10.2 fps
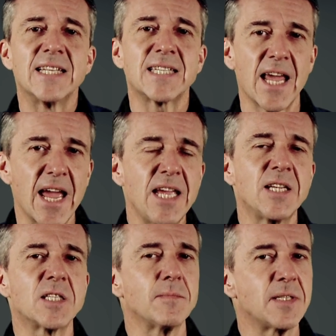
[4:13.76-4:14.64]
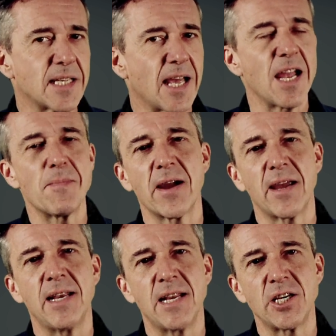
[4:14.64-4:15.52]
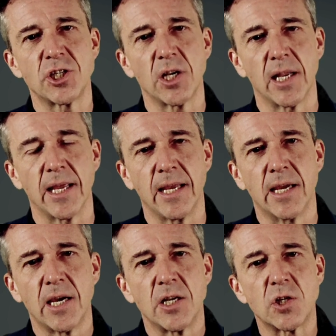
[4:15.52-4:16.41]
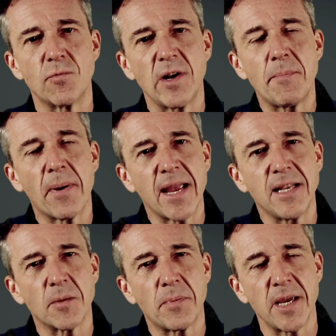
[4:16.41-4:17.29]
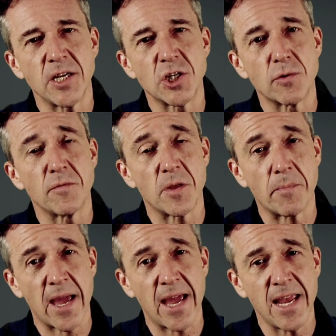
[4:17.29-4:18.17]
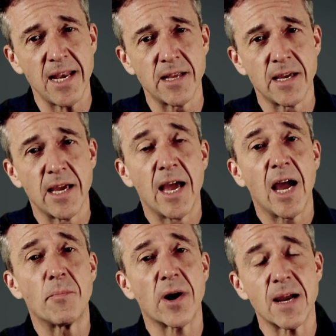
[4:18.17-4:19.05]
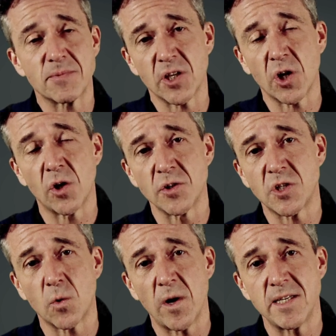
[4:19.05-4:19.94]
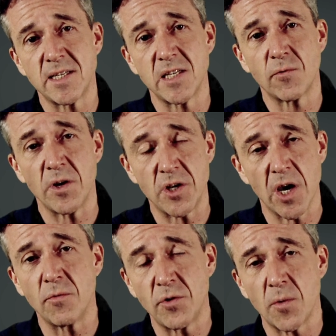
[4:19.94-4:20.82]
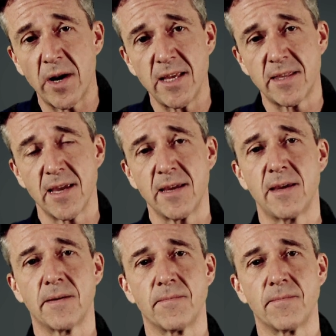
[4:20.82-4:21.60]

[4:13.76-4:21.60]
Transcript: take some time out initially to really paint the picture of the pain and perhaps the consequences if we don't do anything.